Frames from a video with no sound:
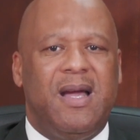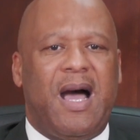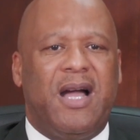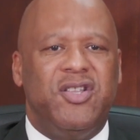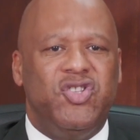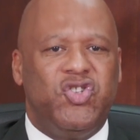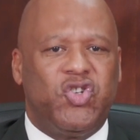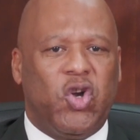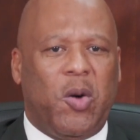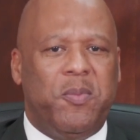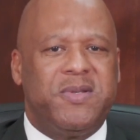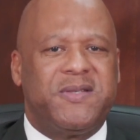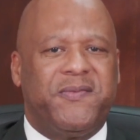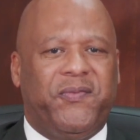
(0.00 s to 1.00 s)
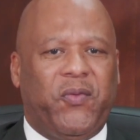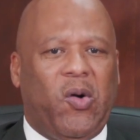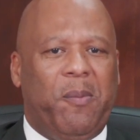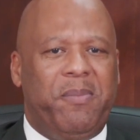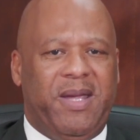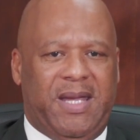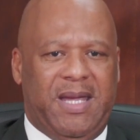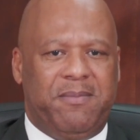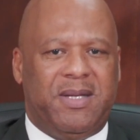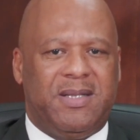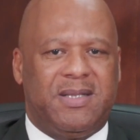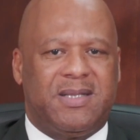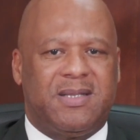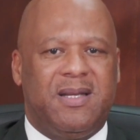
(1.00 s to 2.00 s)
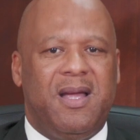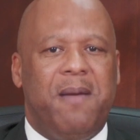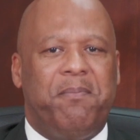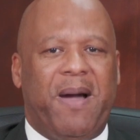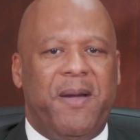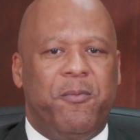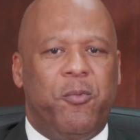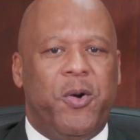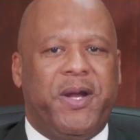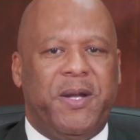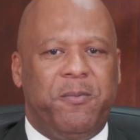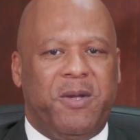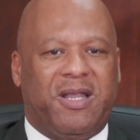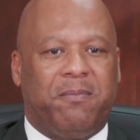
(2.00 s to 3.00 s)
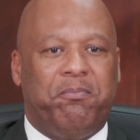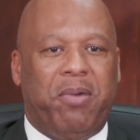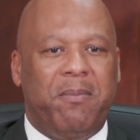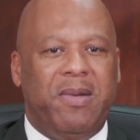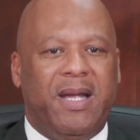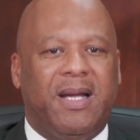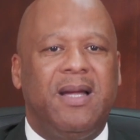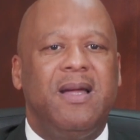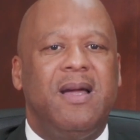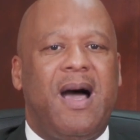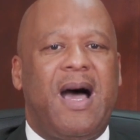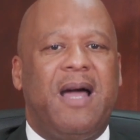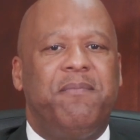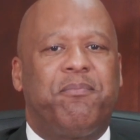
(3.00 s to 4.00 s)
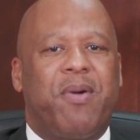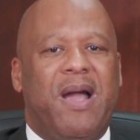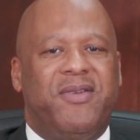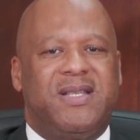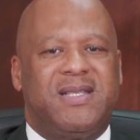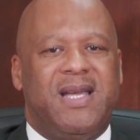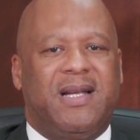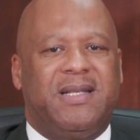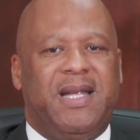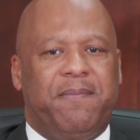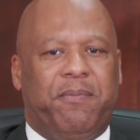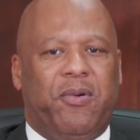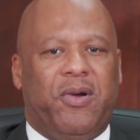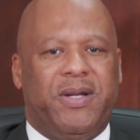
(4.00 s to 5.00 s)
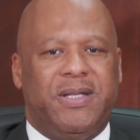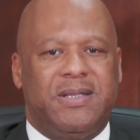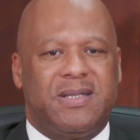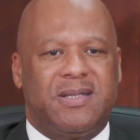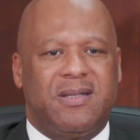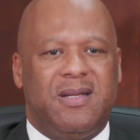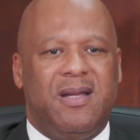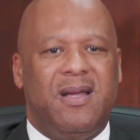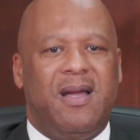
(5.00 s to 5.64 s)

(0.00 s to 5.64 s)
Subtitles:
and jobs for Bahamians by working with public and private sector employers